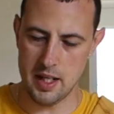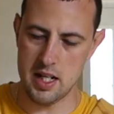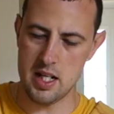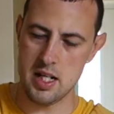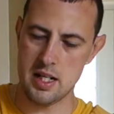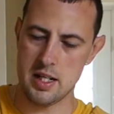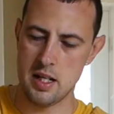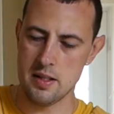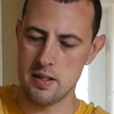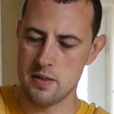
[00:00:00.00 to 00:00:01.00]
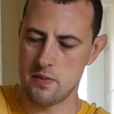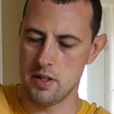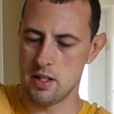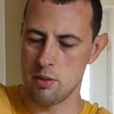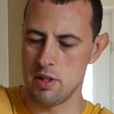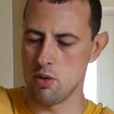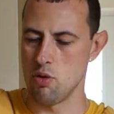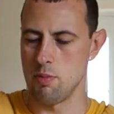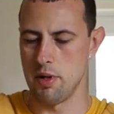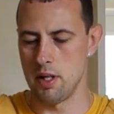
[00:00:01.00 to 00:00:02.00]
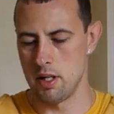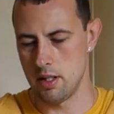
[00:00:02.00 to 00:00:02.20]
It doesn't want to be open.